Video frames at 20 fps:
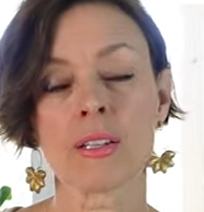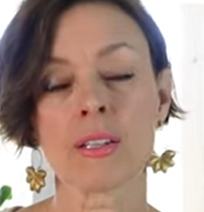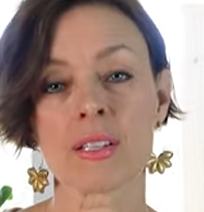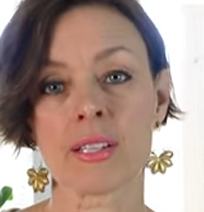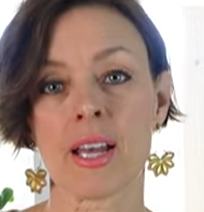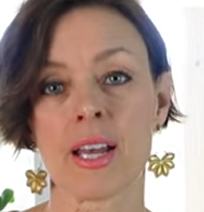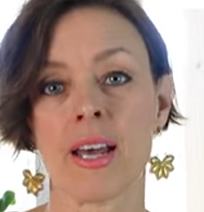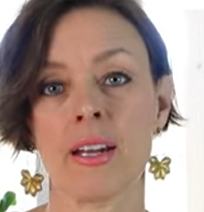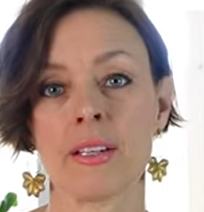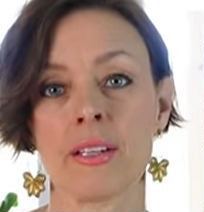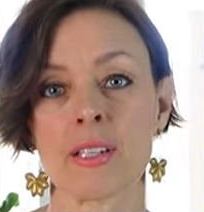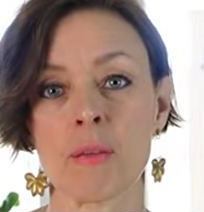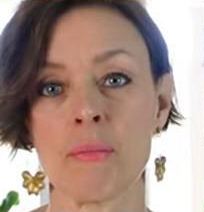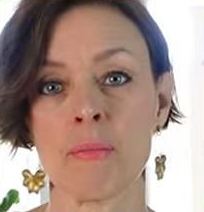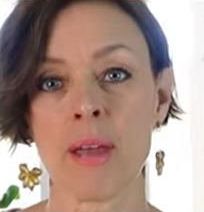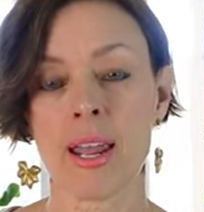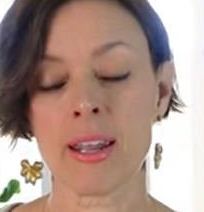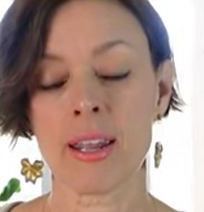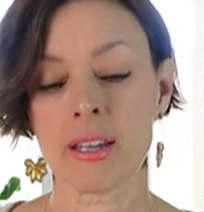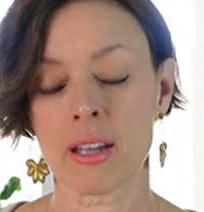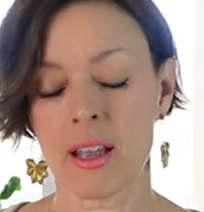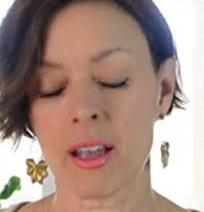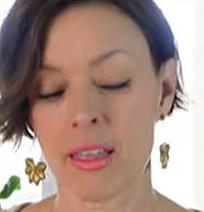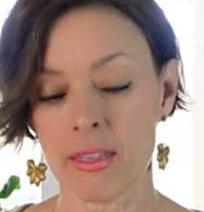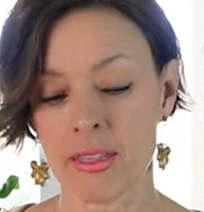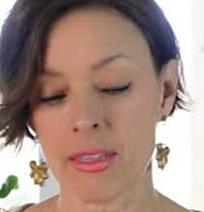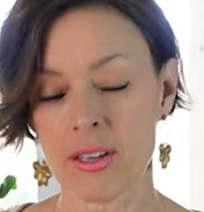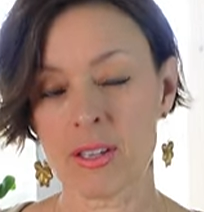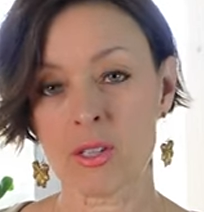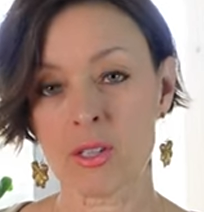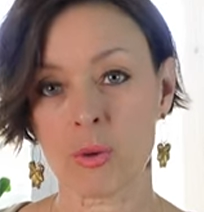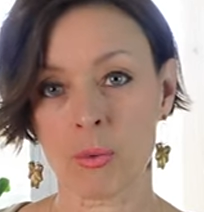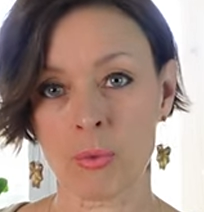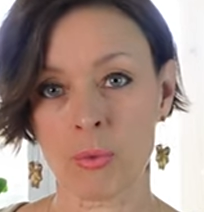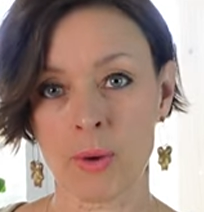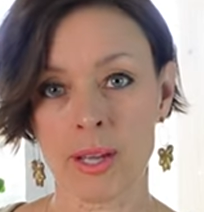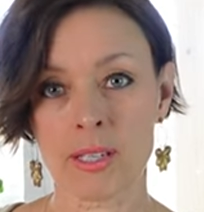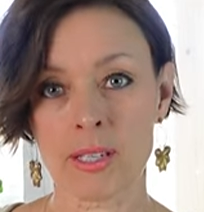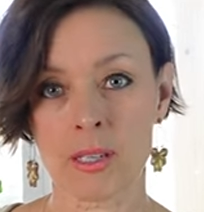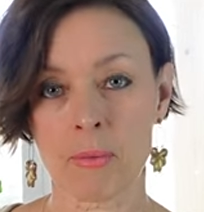decided to make this
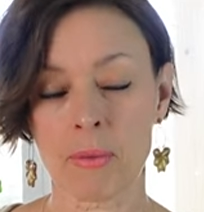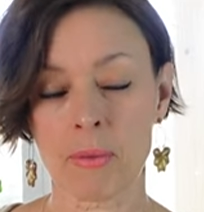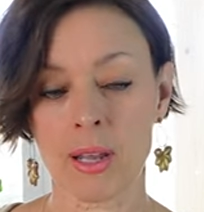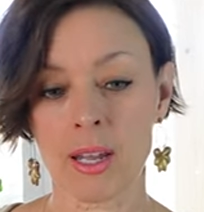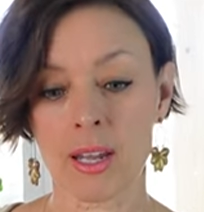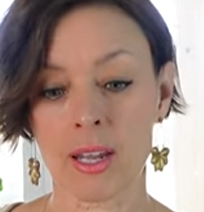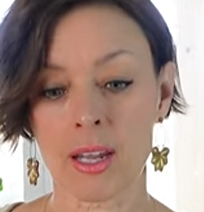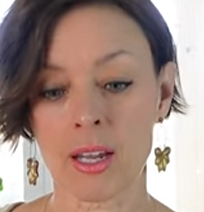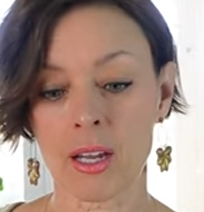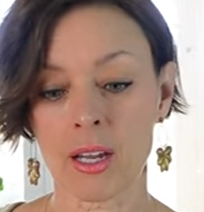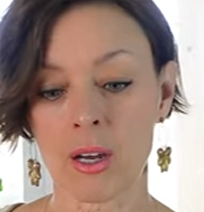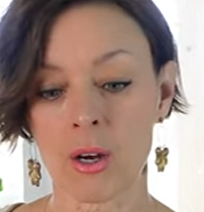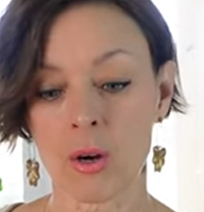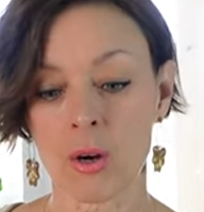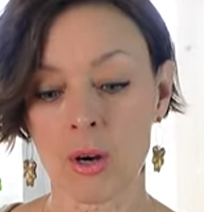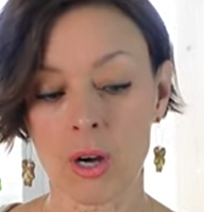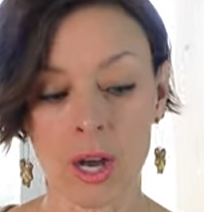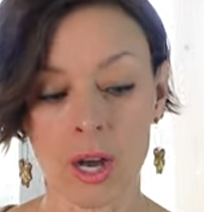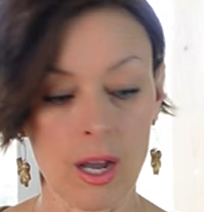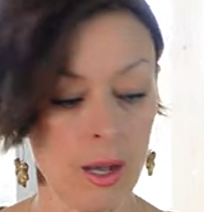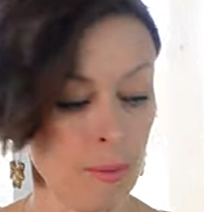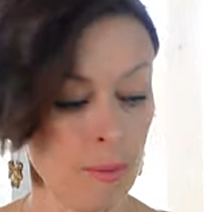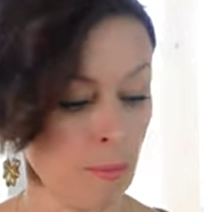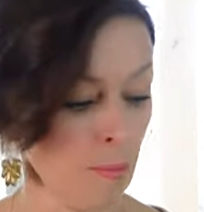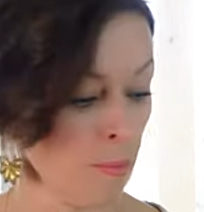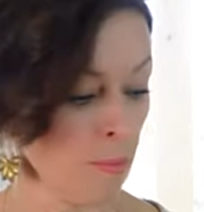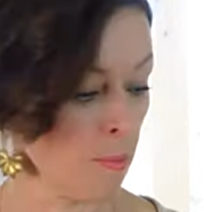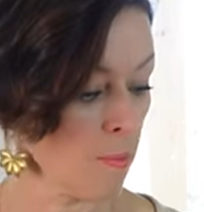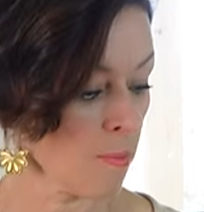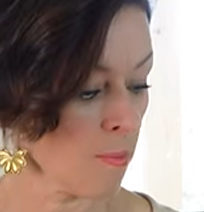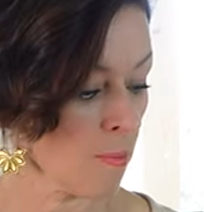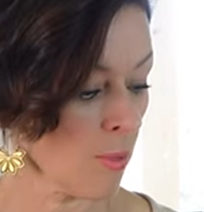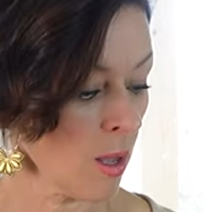recipe um,